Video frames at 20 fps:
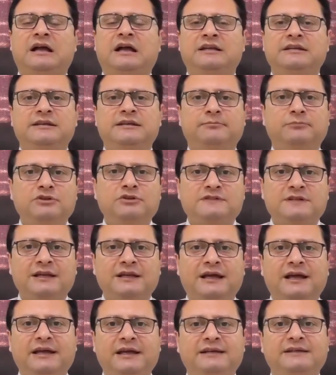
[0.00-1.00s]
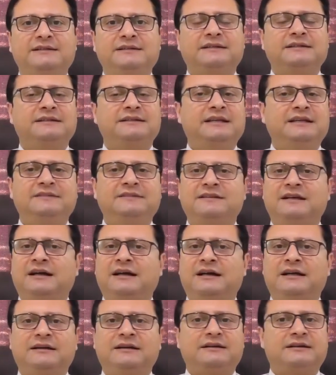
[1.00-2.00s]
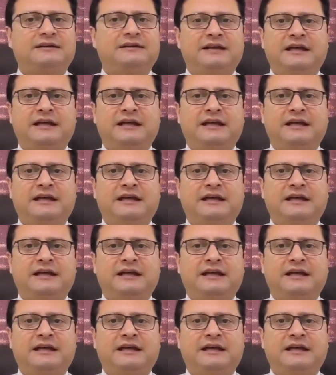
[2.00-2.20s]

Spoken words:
nimesulide, these are